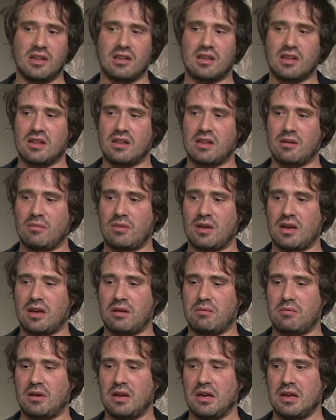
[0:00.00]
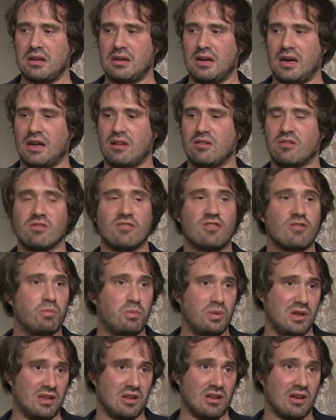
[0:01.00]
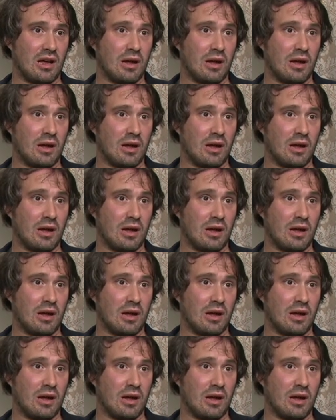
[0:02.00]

and I don't spit,